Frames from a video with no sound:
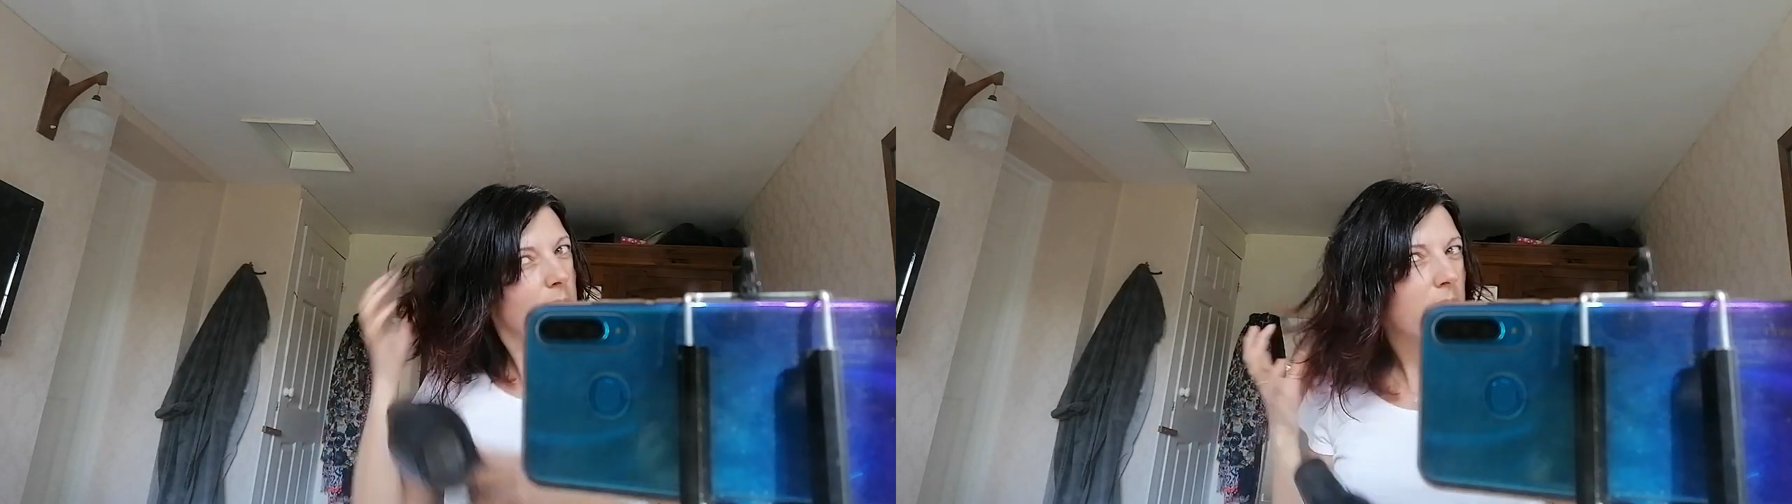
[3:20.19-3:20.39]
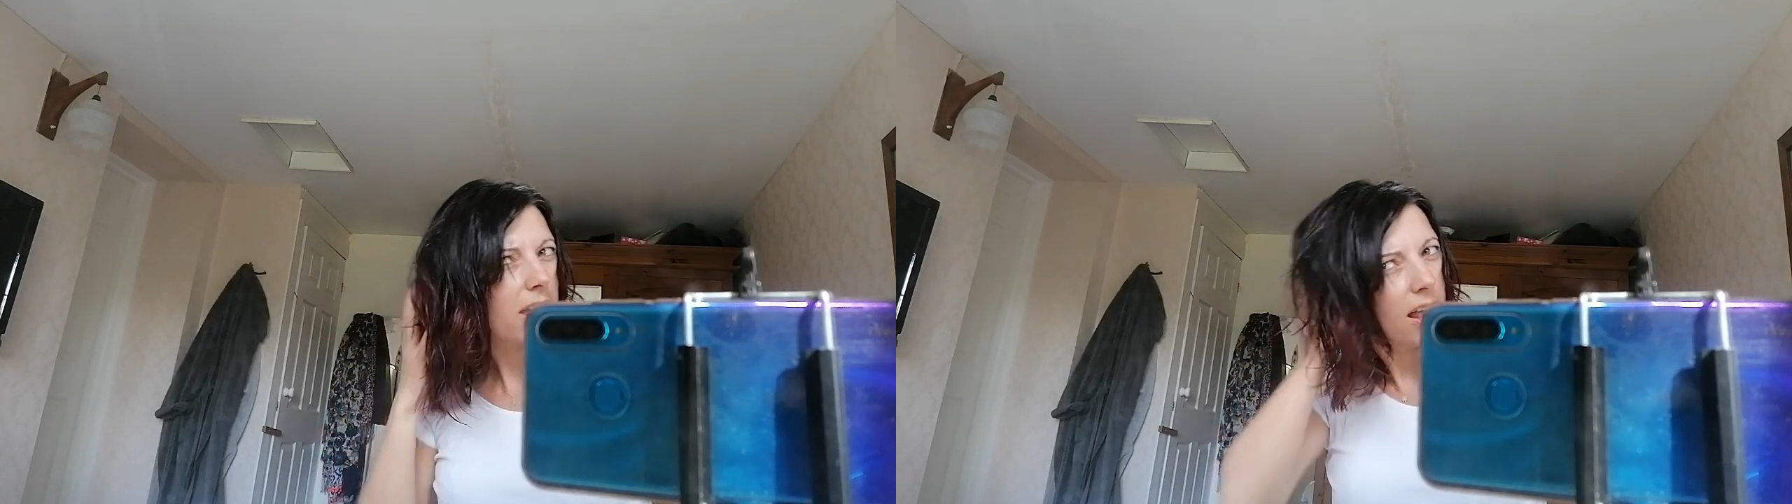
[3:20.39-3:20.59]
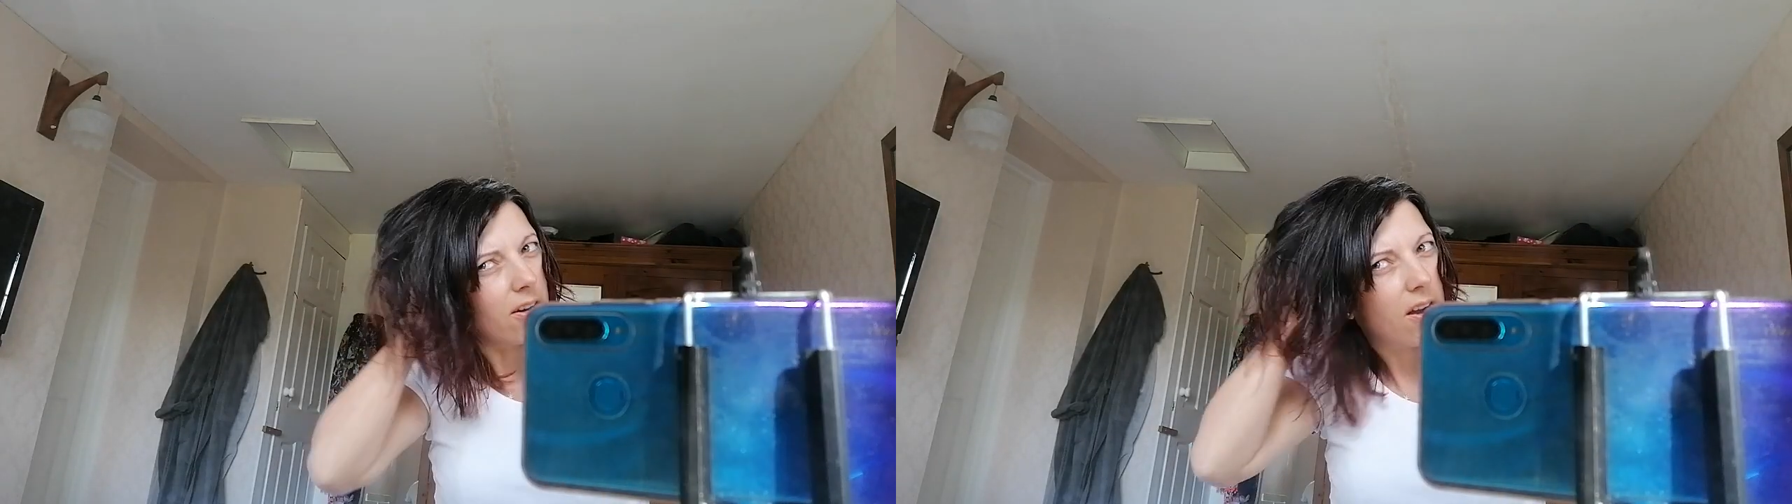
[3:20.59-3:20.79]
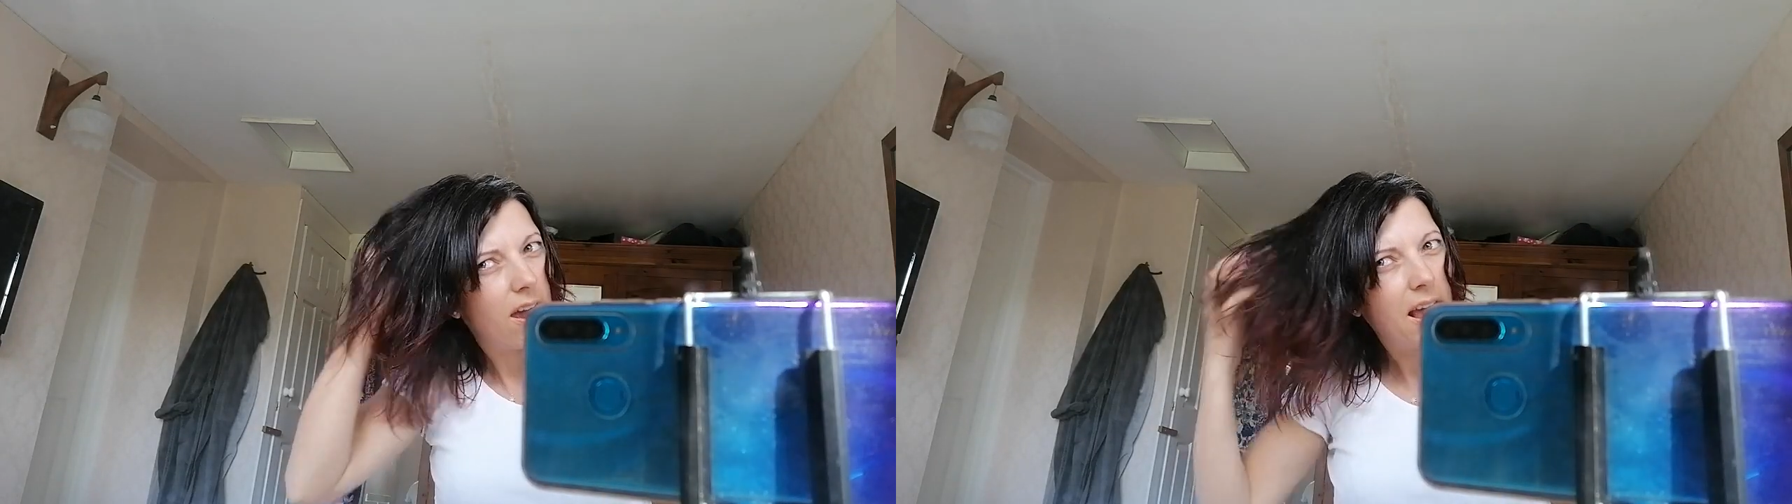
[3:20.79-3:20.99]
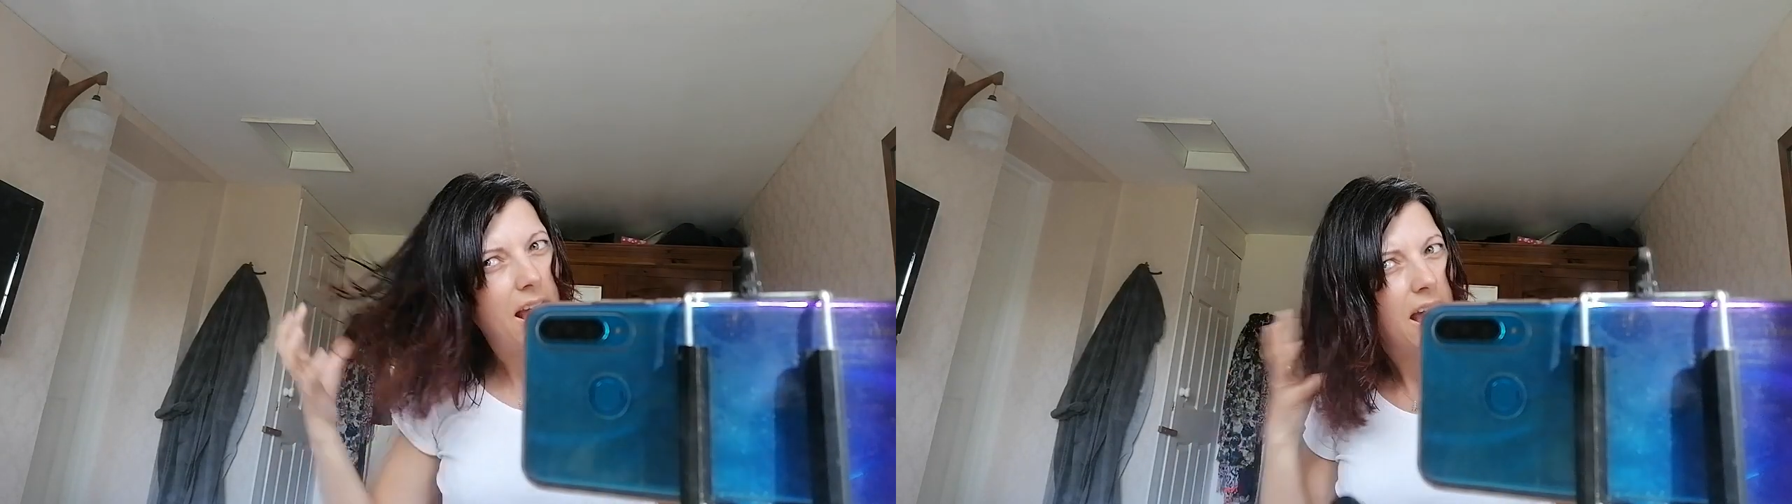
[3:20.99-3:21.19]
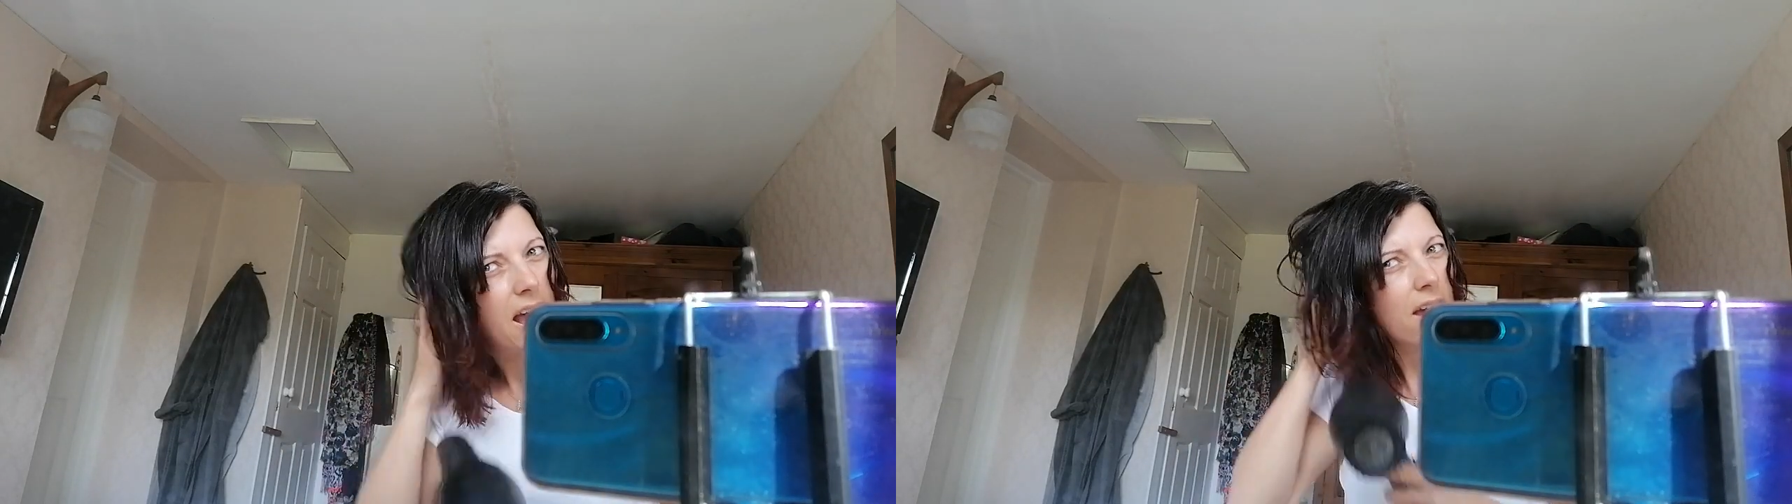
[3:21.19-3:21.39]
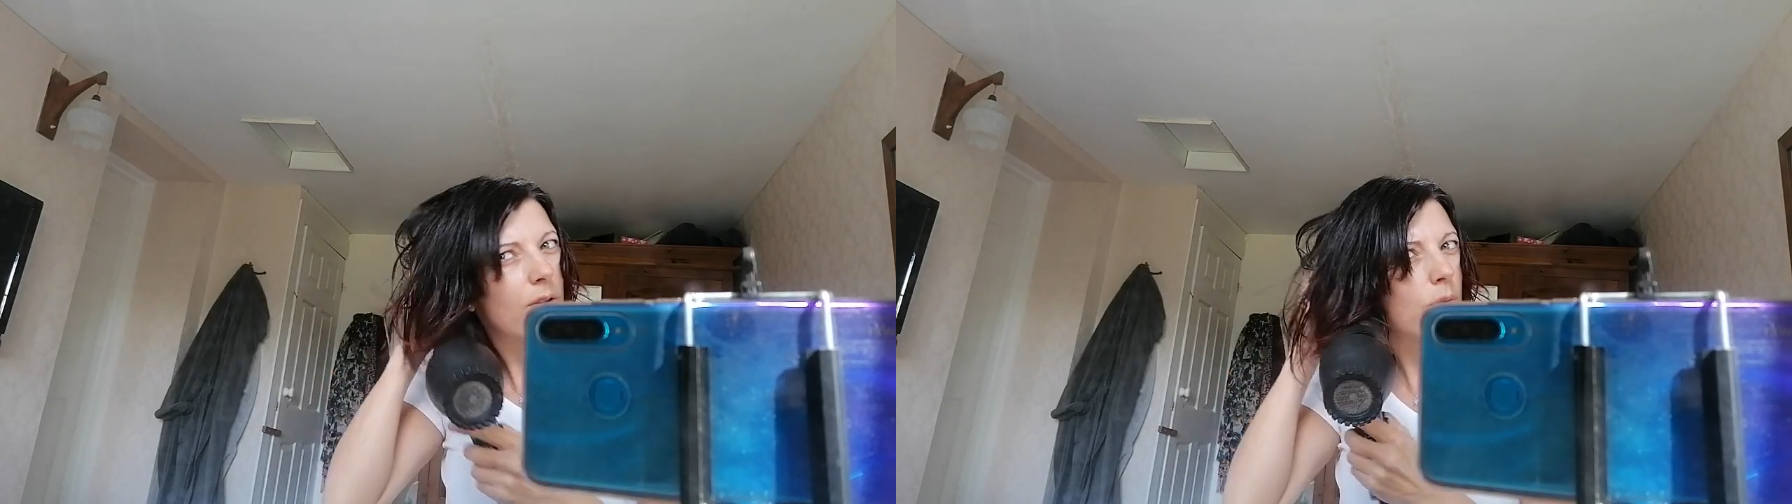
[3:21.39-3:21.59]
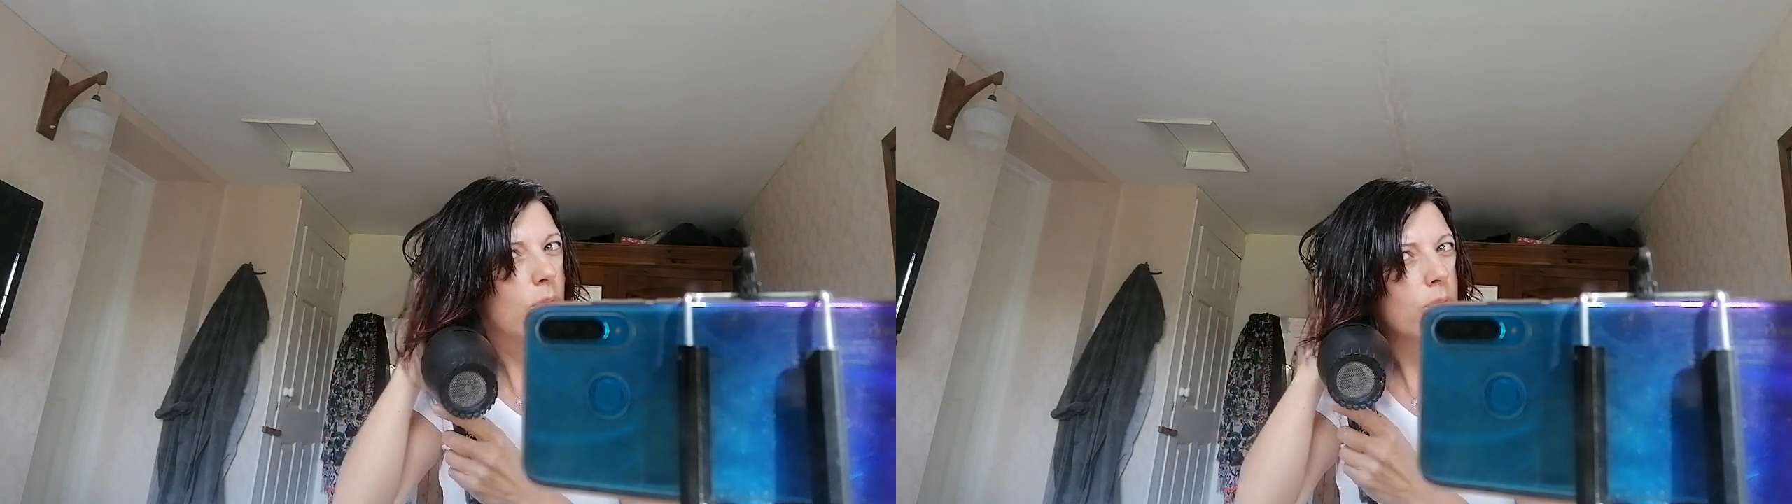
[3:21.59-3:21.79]
We colour our hair
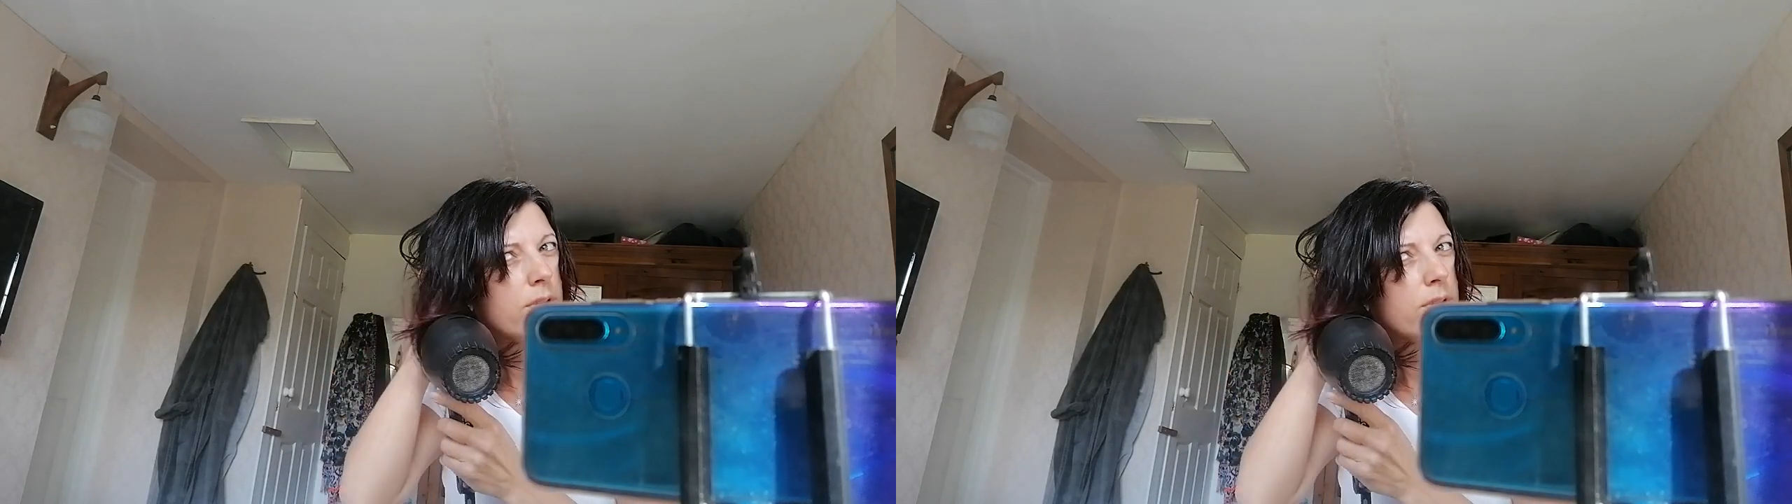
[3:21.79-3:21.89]
all